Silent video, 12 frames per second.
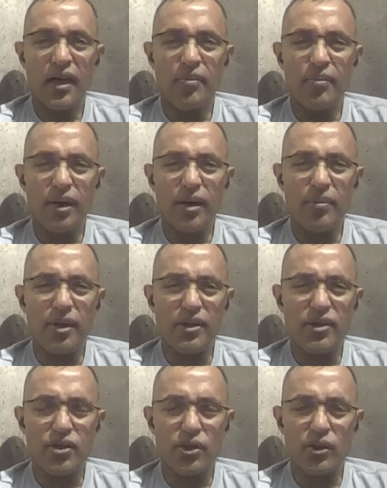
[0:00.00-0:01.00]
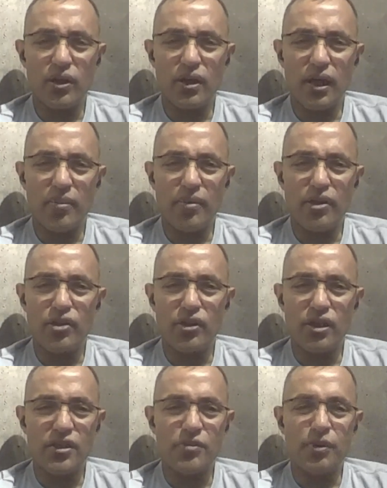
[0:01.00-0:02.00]
I'm not sure. I'm not
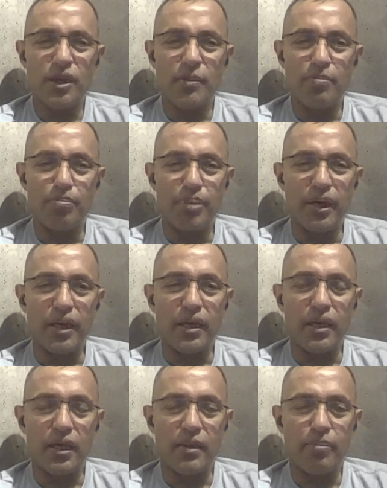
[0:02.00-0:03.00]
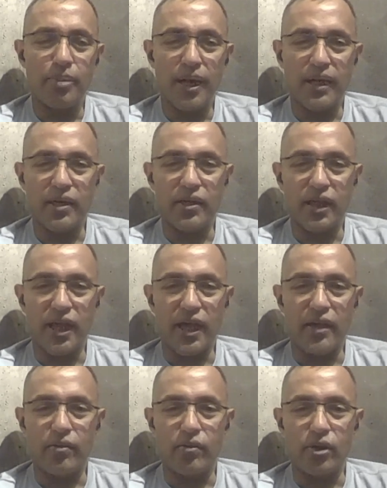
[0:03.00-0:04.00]
sure there's been a big impact of that.